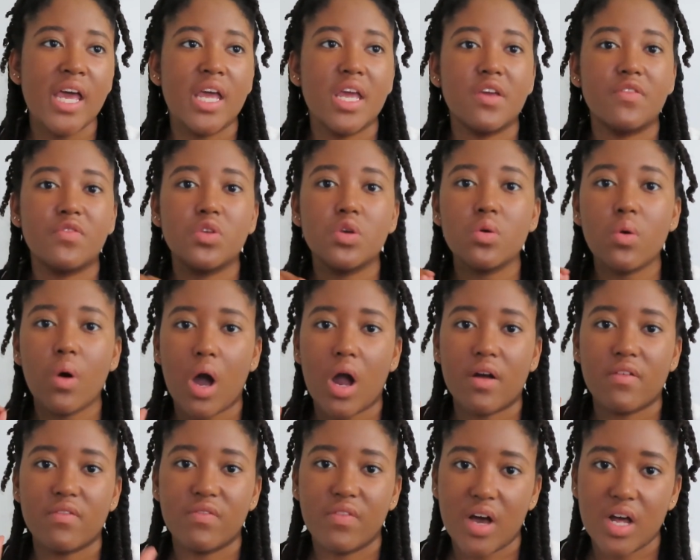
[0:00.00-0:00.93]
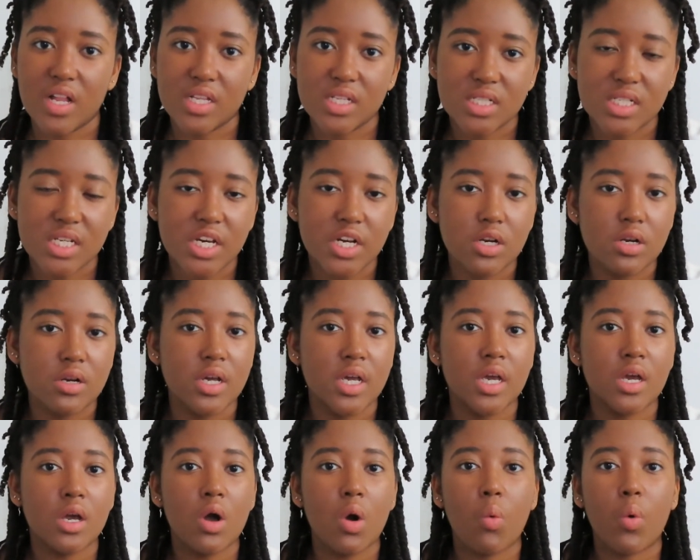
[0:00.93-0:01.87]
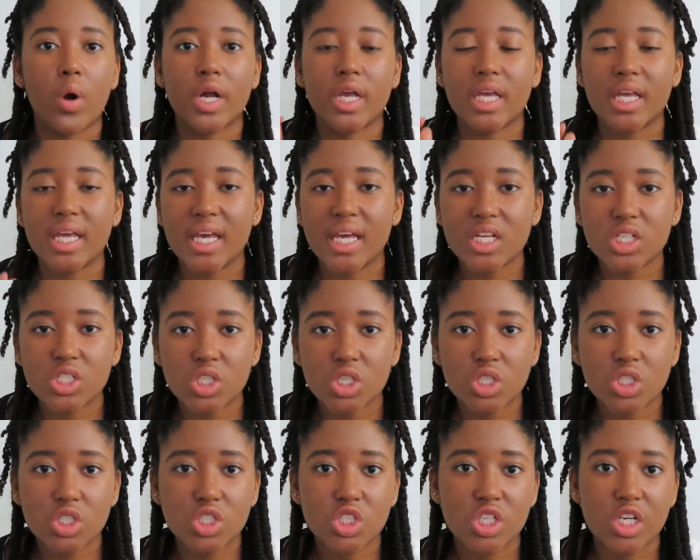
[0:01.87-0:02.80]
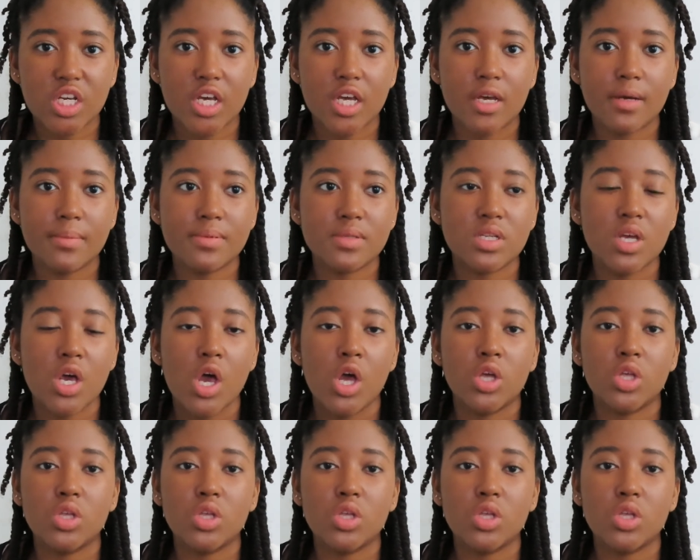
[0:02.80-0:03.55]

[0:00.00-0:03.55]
If you are volunteering, working internships,